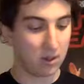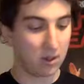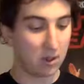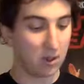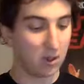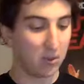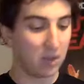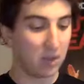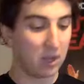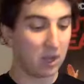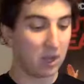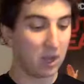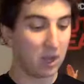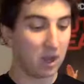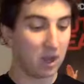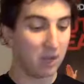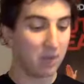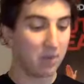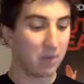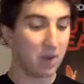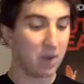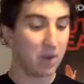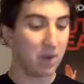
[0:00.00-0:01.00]
when the
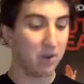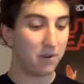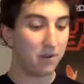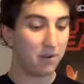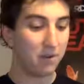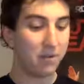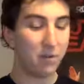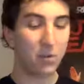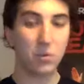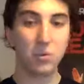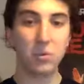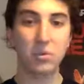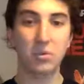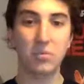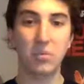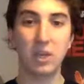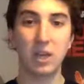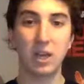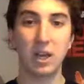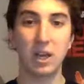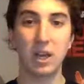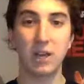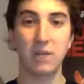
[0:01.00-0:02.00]
Iron Man falls from a
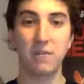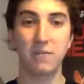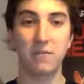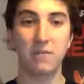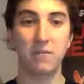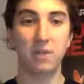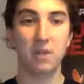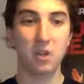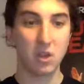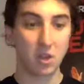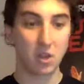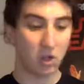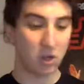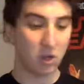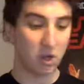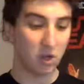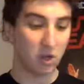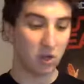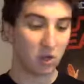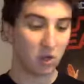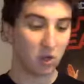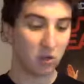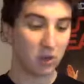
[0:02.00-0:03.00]
cliff
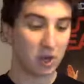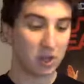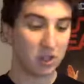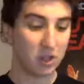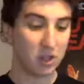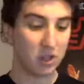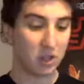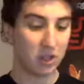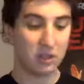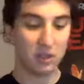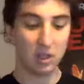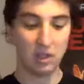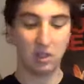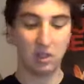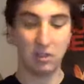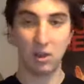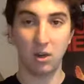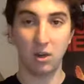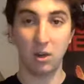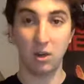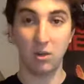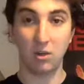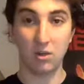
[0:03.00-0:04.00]
and crashes into
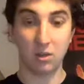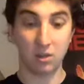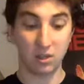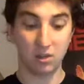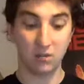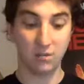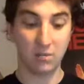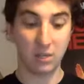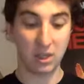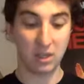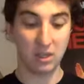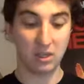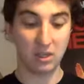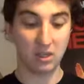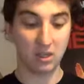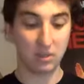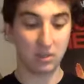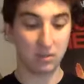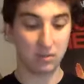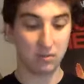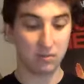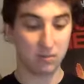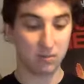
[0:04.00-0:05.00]
lots of
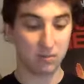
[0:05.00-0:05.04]
pieces.